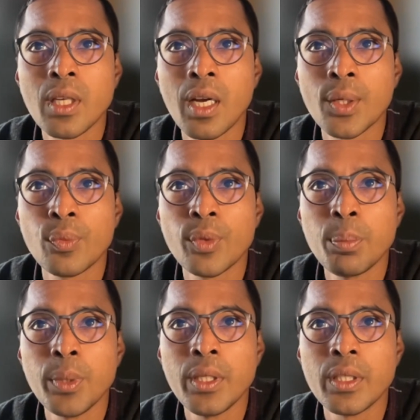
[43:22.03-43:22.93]
Are
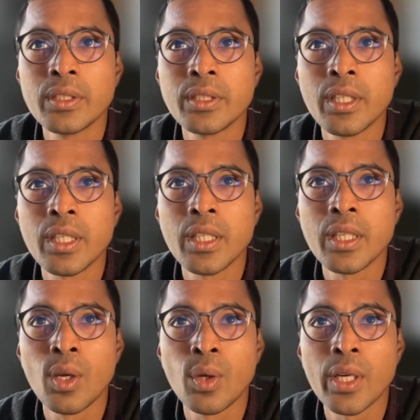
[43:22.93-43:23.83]
VP engineering
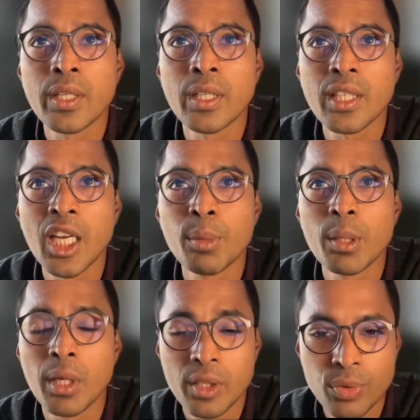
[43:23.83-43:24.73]
allocating time and
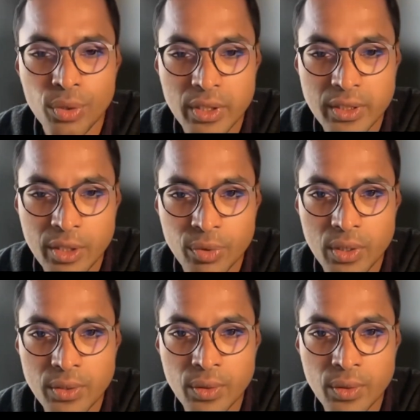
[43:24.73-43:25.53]
money for these efforts?